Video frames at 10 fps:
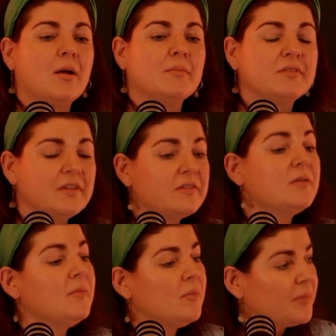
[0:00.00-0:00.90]

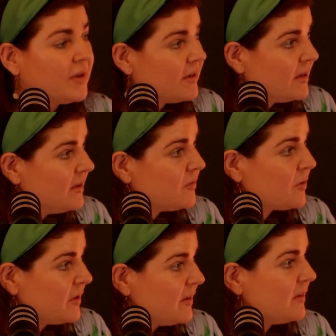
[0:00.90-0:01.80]
system, but it is what
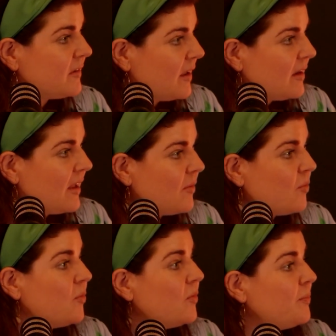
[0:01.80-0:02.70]
it is, and
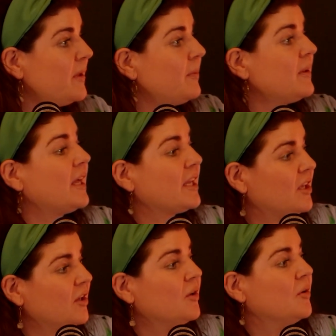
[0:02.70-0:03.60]
people like
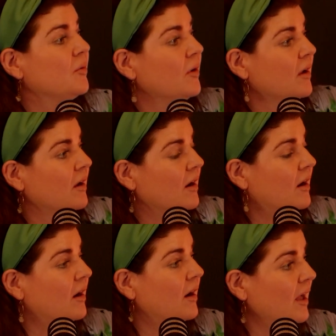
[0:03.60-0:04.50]
you
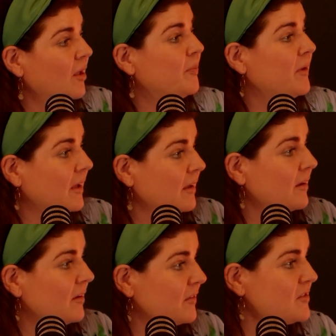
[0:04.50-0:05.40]
are helping
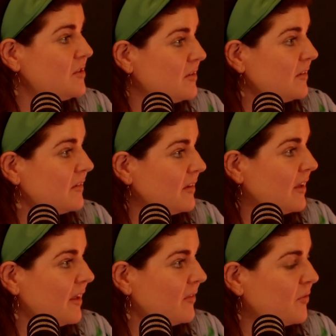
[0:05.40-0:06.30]
our students to
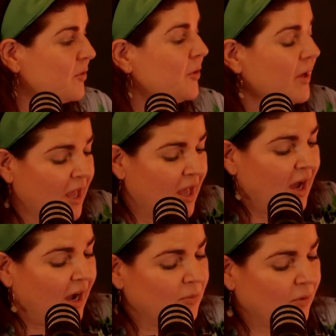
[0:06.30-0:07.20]
get through.
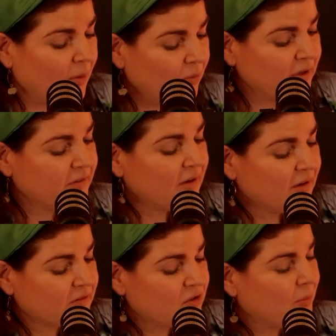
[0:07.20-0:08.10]
I wanted to
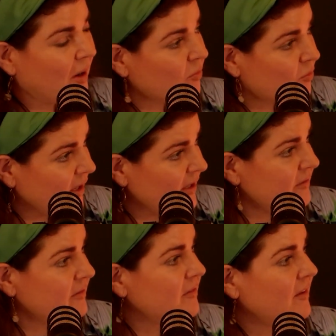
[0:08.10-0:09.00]
ask you about
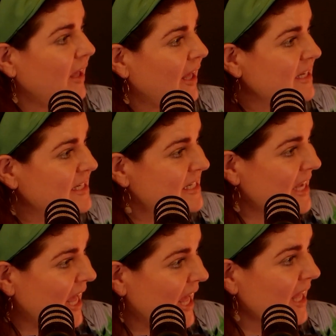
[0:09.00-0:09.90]
race and
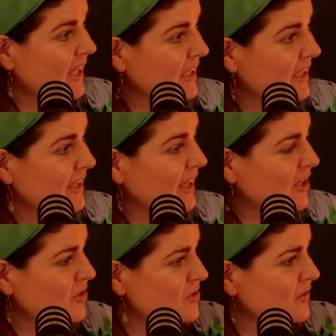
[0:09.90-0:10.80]
DARE, and
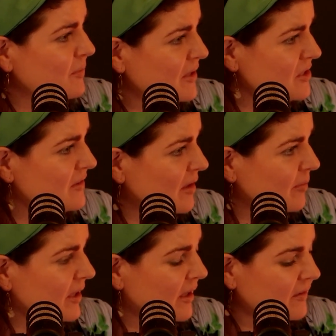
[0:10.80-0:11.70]
you just mentioned
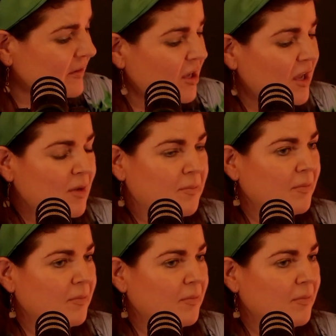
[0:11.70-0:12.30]
something else. Here,